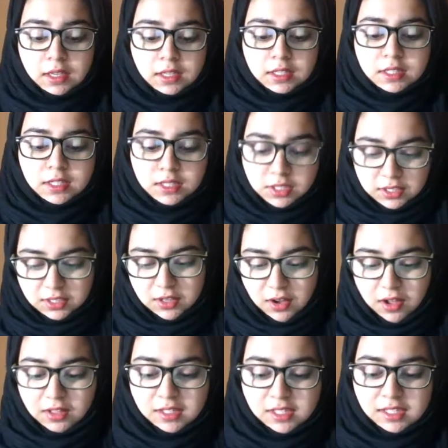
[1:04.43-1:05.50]
stood
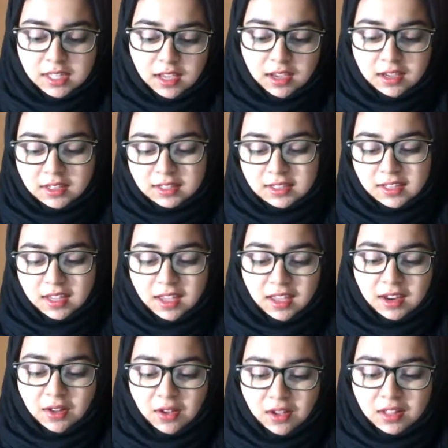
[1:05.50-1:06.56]
Collatine
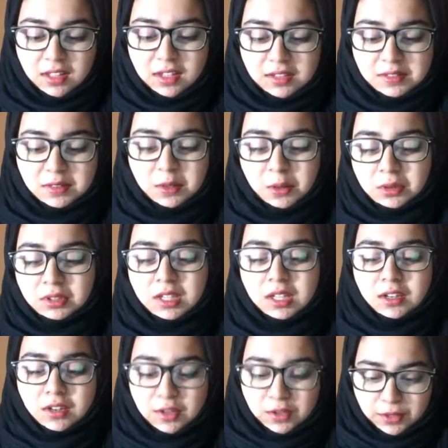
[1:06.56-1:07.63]
and all his
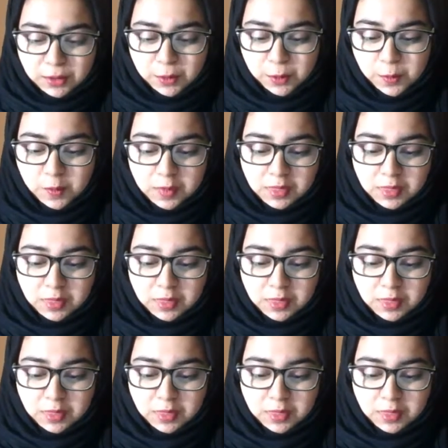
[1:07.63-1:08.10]
lordly crew,